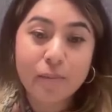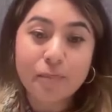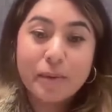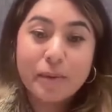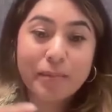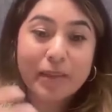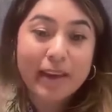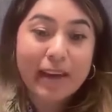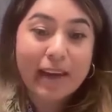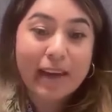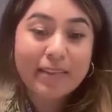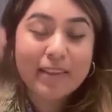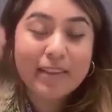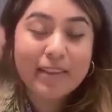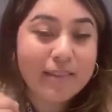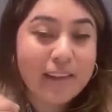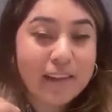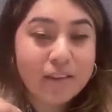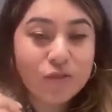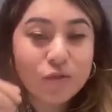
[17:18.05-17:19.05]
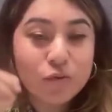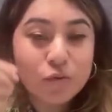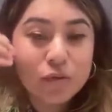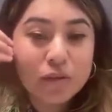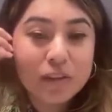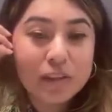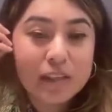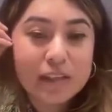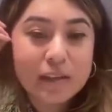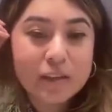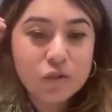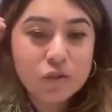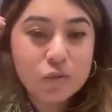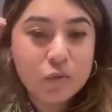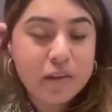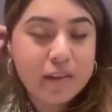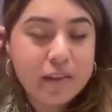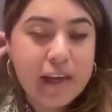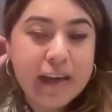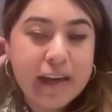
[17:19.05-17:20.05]
but I'm like, I think that truly
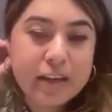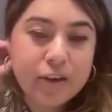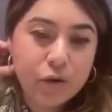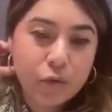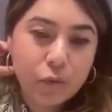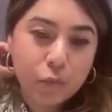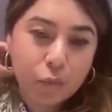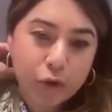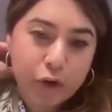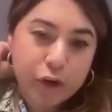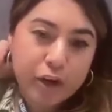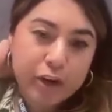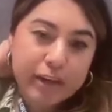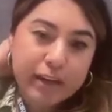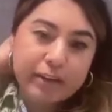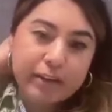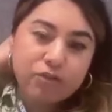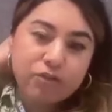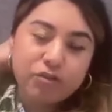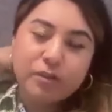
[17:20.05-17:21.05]
doing that inner work and